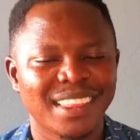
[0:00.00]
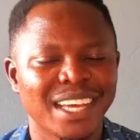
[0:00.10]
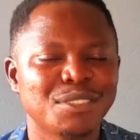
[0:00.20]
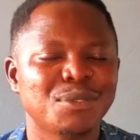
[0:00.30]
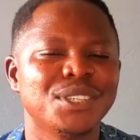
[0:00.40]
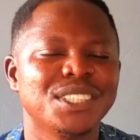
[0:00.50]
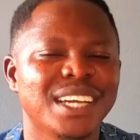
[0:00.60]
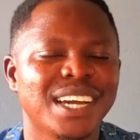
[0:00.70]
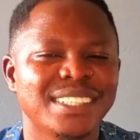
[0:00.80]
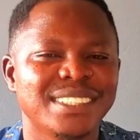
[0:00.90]
Thanks for
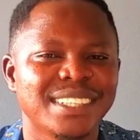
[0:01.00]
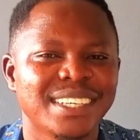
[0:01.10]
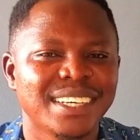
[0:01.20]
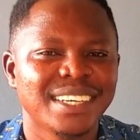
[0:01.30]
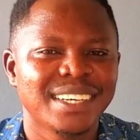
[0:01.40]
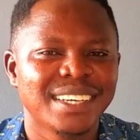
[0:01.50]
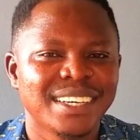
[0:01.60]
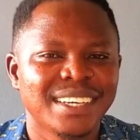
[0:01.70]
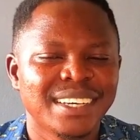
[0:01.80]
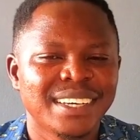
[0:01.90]
watching, guys.
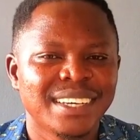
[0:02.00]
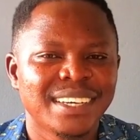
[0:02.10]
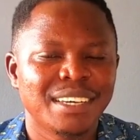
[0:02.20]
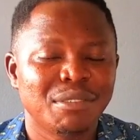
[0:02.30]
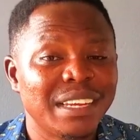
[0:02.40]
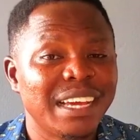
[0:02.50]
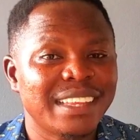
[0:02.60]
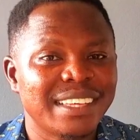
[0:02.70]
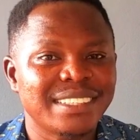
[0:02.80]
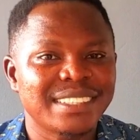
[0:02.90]
If you
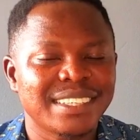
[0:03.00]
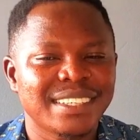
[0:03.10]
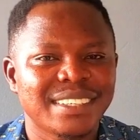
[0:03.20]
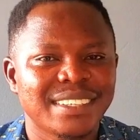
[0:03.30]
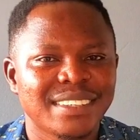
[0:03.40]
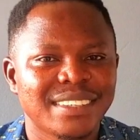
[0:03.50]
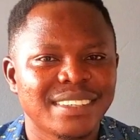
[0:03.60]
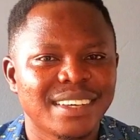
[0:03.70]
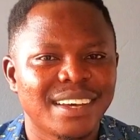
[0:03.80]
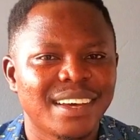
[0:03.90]
like this,
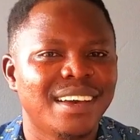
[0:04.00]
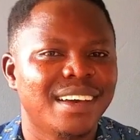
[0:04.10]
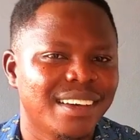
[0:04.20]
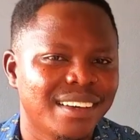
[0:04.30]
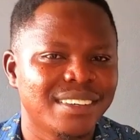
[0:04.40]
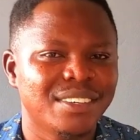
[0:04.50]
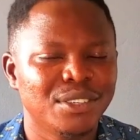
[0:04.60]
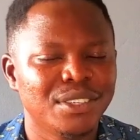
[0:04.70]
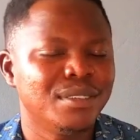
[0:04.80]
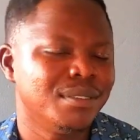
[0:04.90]

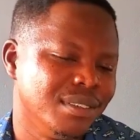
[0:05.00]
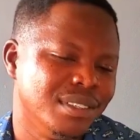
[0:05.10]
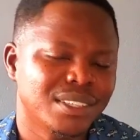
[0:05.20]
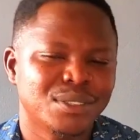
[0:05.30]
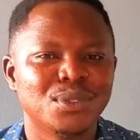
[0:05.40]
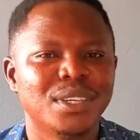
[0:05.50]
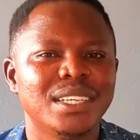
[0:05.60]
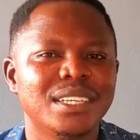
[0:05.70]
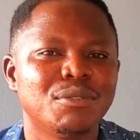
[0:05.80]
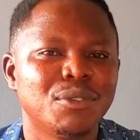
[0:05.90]
you just do the
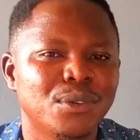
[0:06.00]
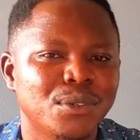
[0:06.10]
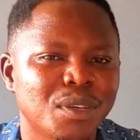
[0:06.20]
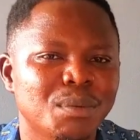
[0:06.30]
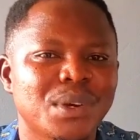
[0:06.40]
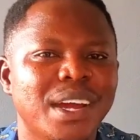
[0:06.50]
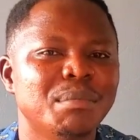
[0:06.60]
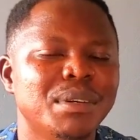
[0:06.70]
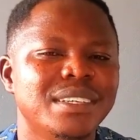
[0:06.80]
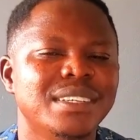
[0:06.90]
needful.
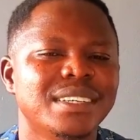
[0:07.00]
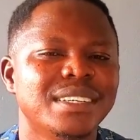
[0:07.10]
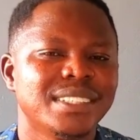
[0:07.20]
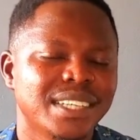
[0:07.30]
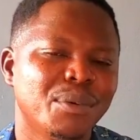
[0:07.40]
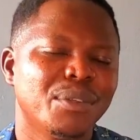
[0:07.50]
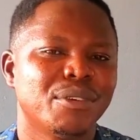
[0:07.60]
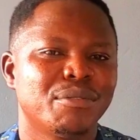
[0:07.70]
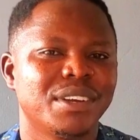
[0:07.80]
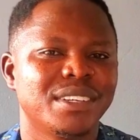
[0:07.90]
Subscribe and share with
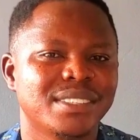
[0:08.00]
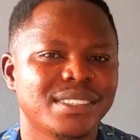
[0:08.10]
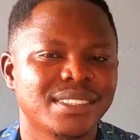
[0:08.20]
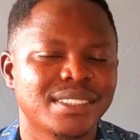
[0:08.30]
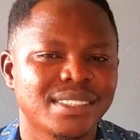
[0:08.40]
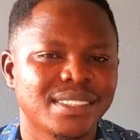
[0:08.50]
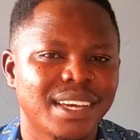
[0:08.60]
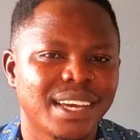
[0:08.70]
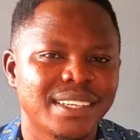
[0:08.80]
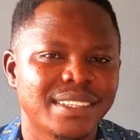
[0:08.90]
your friends.
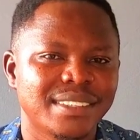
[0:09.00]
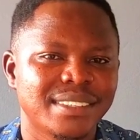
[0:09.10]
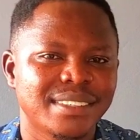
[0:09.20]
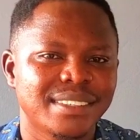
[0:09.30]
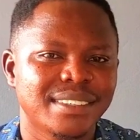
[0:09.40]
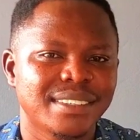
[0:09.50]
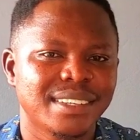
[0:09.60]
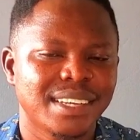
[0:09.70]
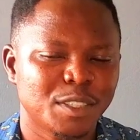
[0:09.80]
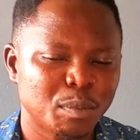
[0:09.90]
And
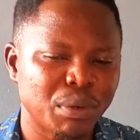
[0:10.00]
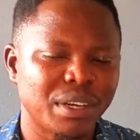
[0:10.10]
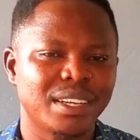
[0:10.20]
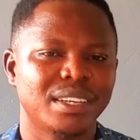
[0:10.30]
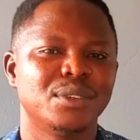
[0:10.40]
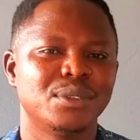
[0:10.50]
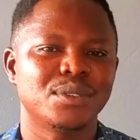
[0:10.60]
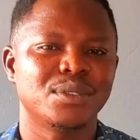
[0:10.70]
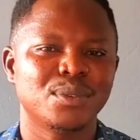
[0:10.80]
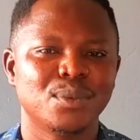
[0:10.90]
let's spread the
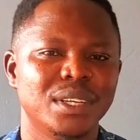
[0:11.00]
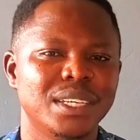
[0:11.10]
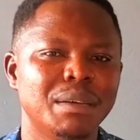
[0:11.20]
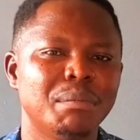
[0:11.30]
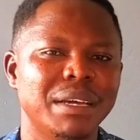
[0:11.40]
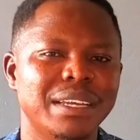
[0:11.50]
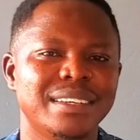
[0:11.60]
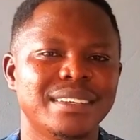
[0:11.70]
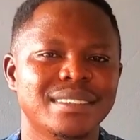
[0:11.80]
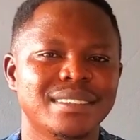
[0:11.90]
news. We need the
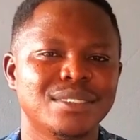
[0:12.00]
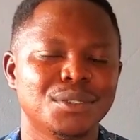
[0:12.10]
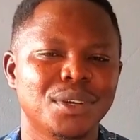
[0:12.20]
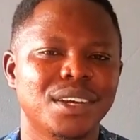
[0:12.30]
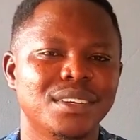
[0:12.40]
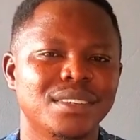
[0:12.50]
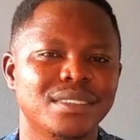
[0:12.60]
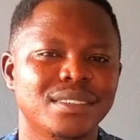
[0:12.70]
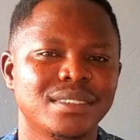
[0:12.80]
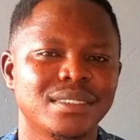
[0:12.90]
men to learn.
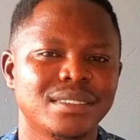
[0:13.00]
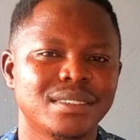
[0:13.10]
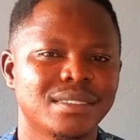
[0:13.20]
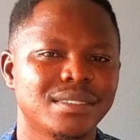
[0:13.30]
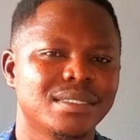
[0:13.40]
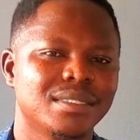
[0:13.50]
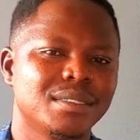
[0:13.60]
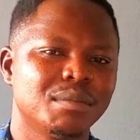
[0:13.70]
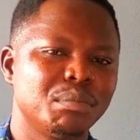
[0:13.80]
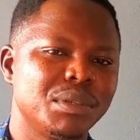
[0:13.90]

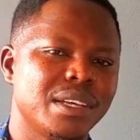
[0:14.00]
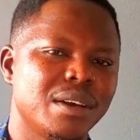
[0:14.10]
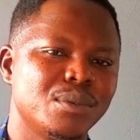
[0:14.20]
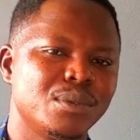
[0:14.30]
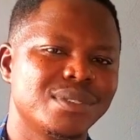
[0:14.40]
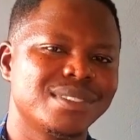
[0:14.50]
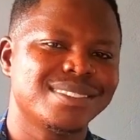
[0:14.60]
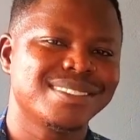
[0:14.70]
Peace out.